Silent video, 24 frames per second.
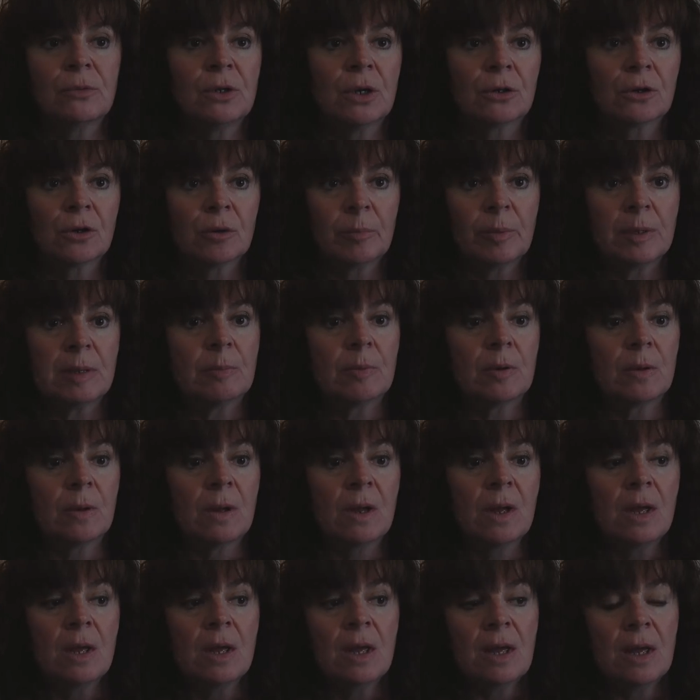younger people,
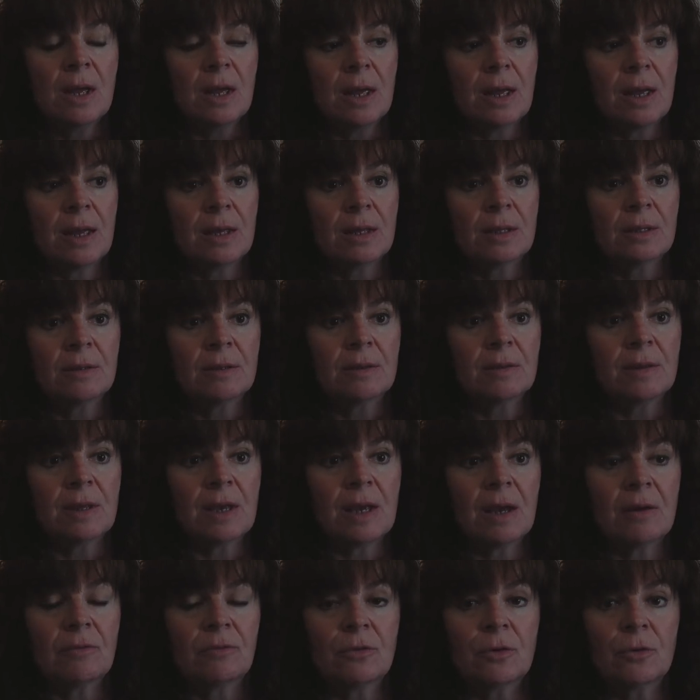and
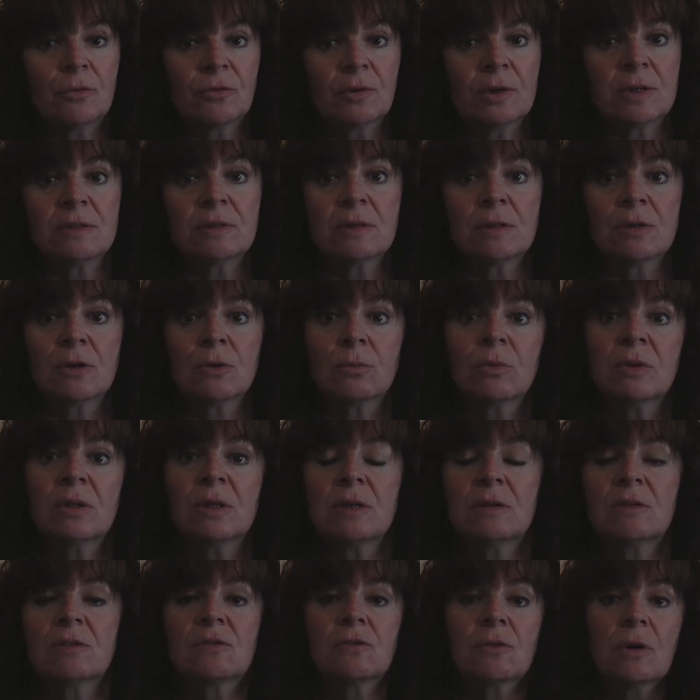they have no friends, and they're
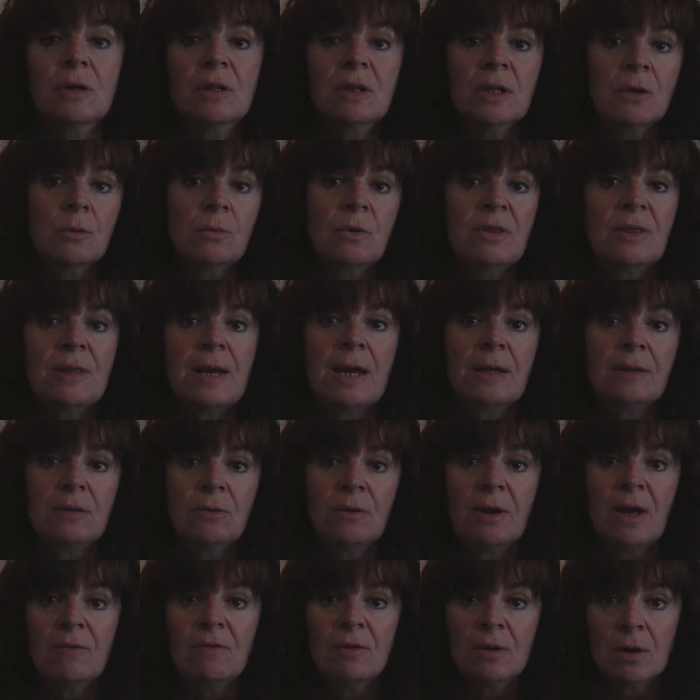really struggling with that, and
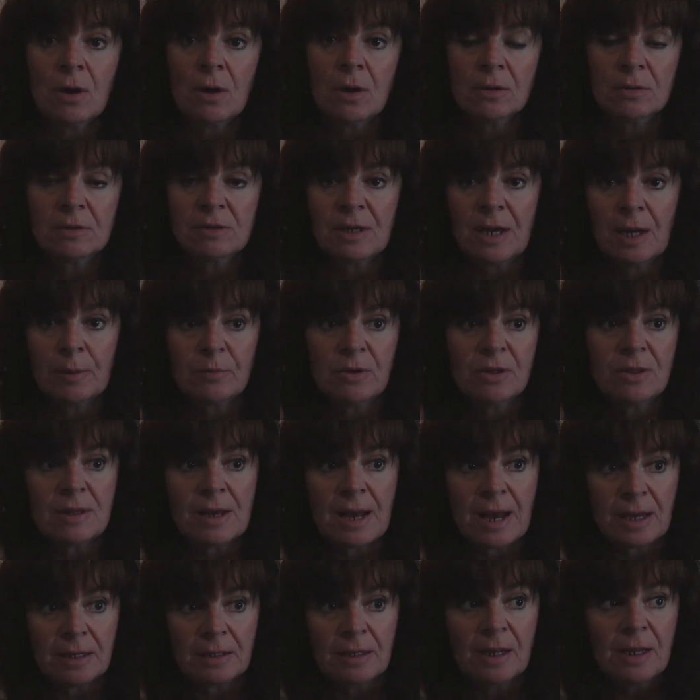they're having a hard time with
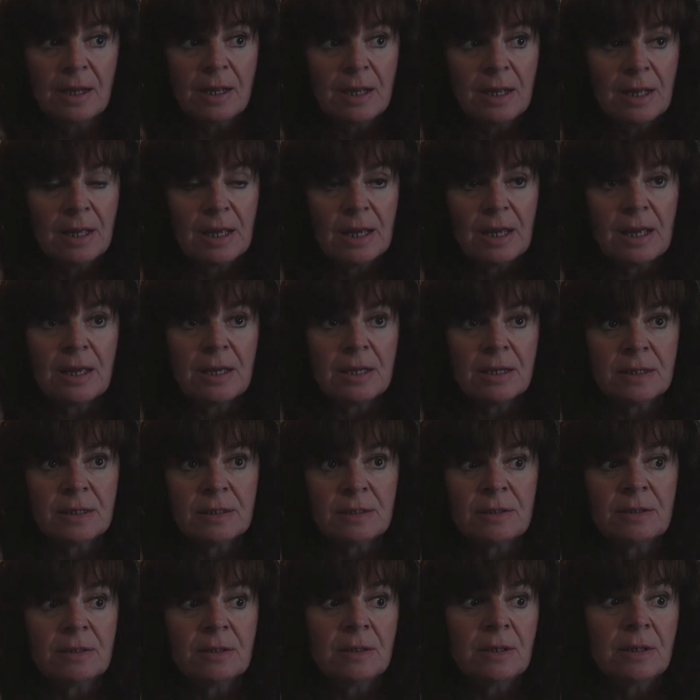that.
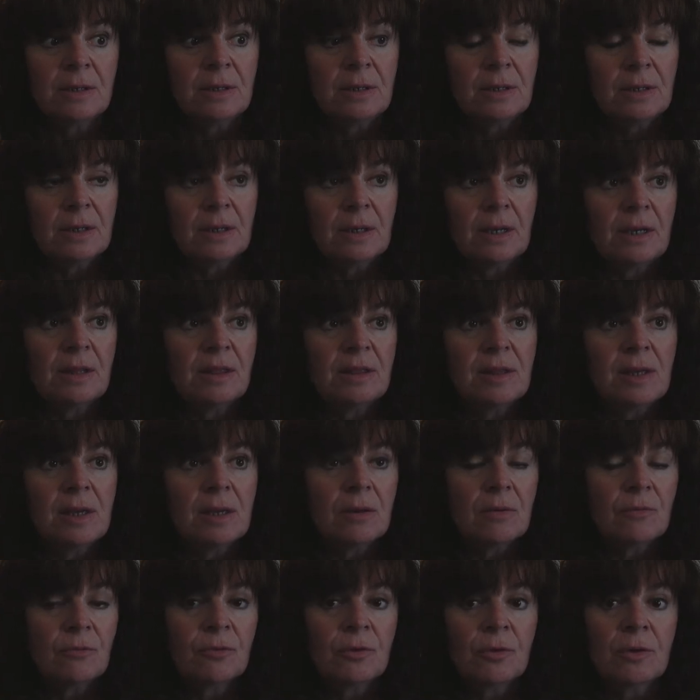And I
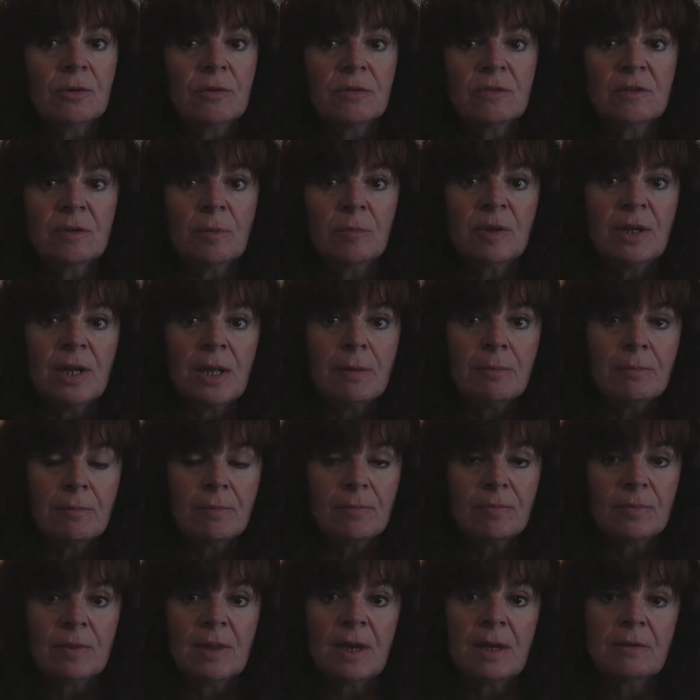think for somebody
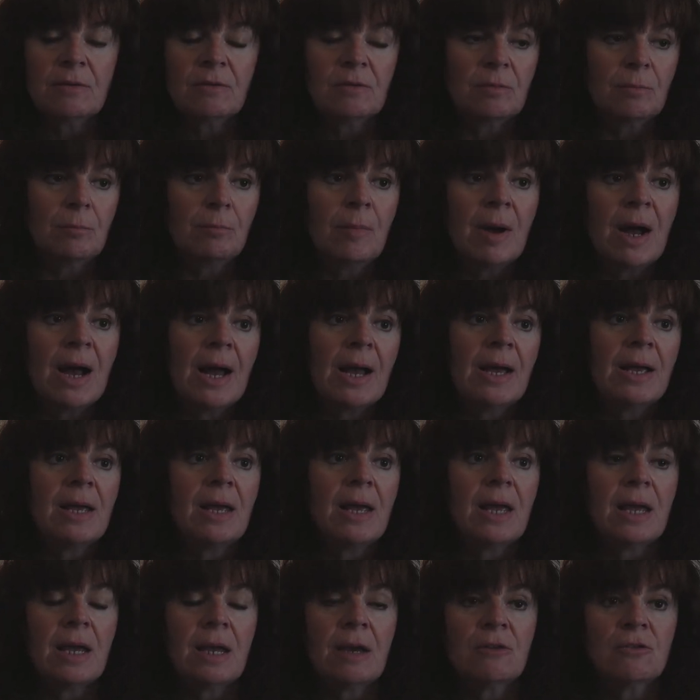that's
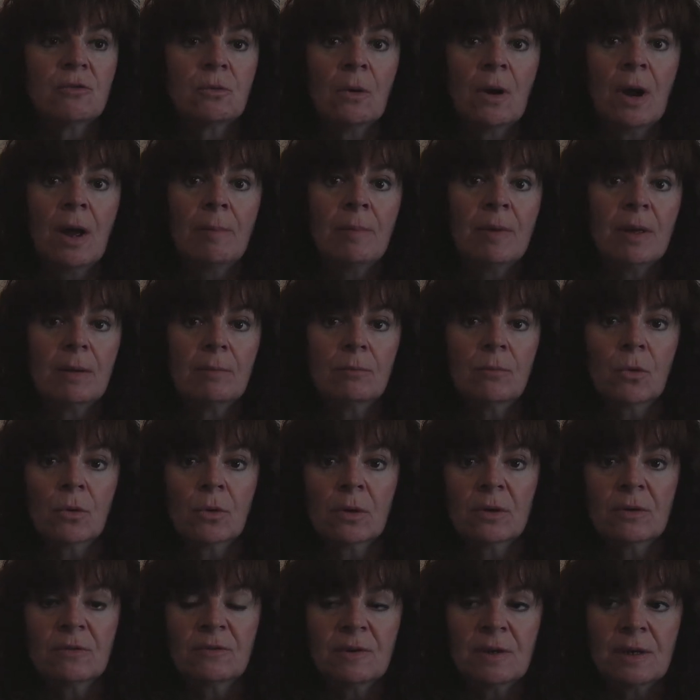my age, where I'm
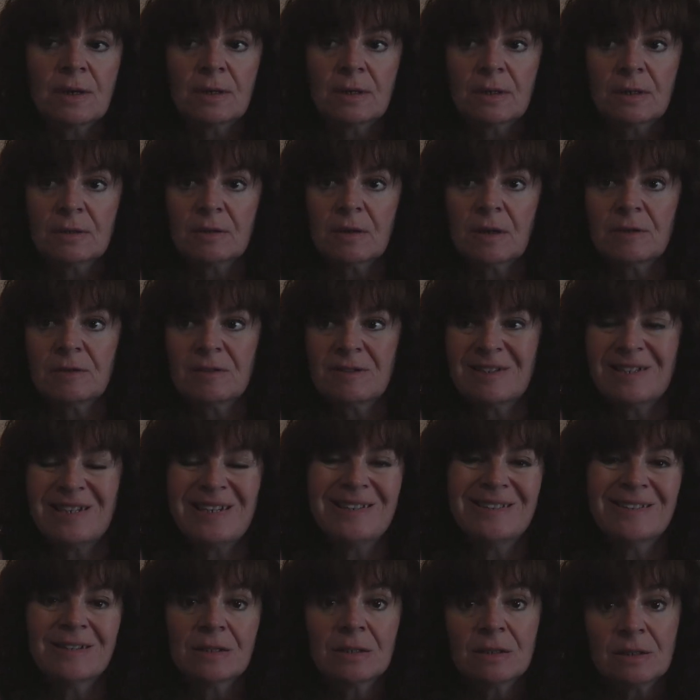more of a
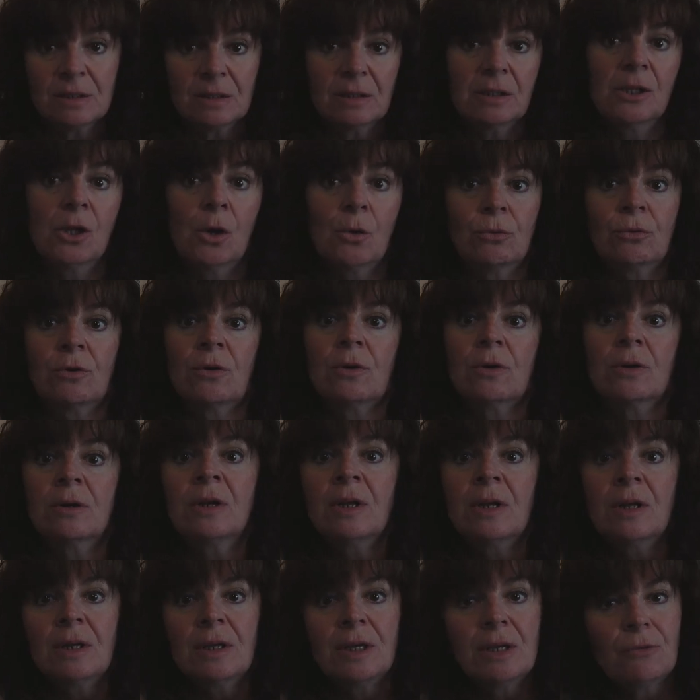seasoned loner,
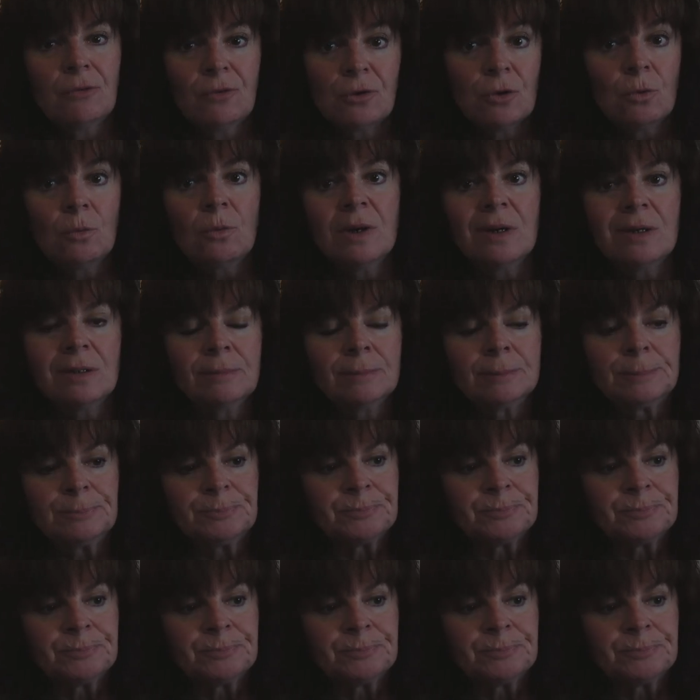if you will,